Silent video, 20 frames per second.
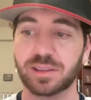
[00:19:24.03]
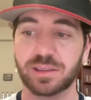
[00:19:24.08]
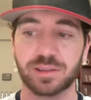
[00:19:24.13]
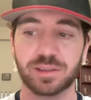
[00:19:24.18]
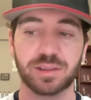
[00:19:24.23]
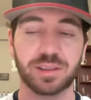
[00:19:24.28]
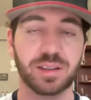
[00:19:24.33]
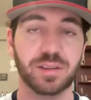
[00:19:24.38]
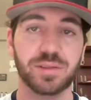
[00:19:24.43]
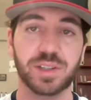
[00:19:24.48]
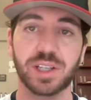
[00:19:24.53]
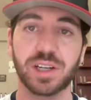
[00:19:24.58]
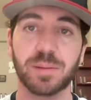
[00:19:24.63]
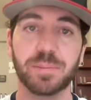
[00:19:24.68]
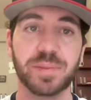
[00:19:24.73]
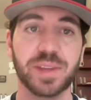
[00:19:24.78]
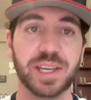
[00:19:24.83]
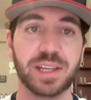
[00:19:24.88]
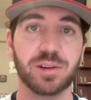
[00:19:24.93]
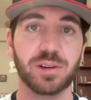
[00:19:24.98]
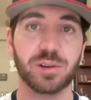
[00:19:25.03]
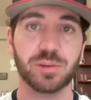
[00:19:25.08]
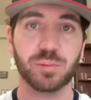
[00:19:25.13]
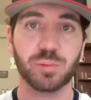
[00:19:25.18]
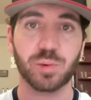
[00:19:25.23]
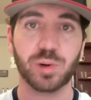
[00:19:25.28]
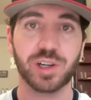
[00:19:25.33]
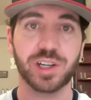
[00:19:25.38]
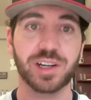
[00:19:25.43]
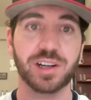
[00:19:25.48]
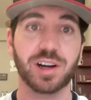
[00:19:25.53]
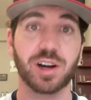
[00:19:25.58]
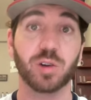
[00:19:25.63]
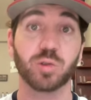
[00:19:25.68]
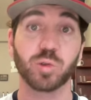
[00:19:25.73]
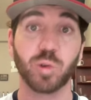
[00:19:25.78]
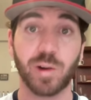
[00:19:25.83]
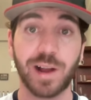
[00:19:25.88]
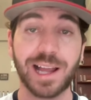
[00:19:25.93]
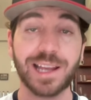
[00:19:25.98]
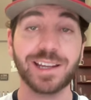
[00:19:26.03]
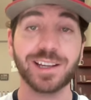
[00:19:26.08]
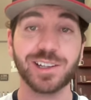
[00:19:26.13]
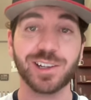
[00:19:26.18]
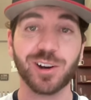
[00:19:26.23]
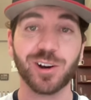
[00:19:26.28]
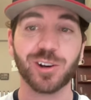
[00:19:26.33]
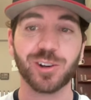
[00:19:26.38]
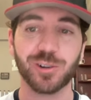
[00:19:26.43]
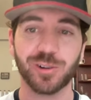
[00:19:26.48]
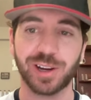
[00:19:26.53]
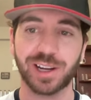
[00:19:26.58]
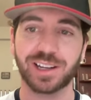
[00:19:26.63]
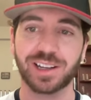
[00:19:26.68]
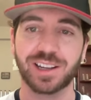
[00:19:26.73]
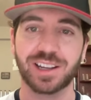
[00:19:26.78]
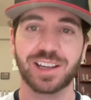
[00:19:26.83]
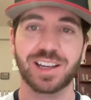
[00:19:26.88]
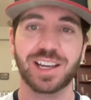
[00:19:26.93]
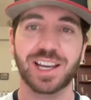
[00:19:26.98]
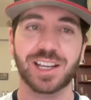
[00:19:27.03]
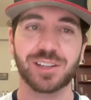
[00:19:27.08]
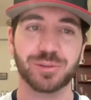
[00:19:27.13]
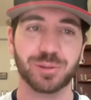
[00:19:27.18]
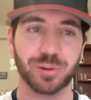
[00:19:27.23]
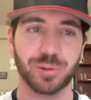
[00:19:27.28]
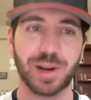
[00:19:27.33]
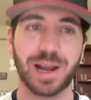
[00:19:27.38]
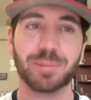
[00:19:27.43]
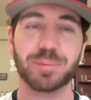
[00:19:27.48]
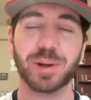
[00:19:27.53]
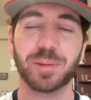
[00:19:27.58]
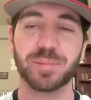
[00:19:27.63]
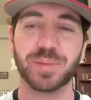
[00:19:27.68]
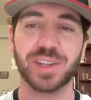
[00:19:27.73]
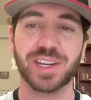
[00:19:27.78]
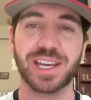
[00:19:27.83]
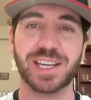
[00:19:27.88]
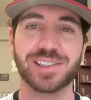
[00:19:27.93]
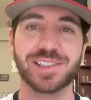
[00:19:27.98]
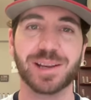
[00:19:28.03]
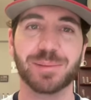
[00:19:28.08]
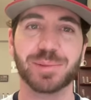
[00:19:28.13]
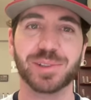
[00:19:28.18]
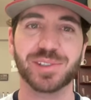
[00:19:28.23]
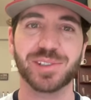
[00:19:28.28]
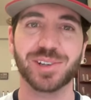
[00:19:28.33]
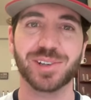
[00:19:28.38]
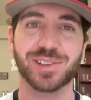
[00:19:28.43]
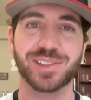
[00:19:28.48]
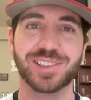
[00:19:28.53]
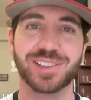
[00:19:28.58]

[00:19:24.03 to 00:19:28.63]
I'll give you an update on one Orion Kerkering as we wrap up today's episode.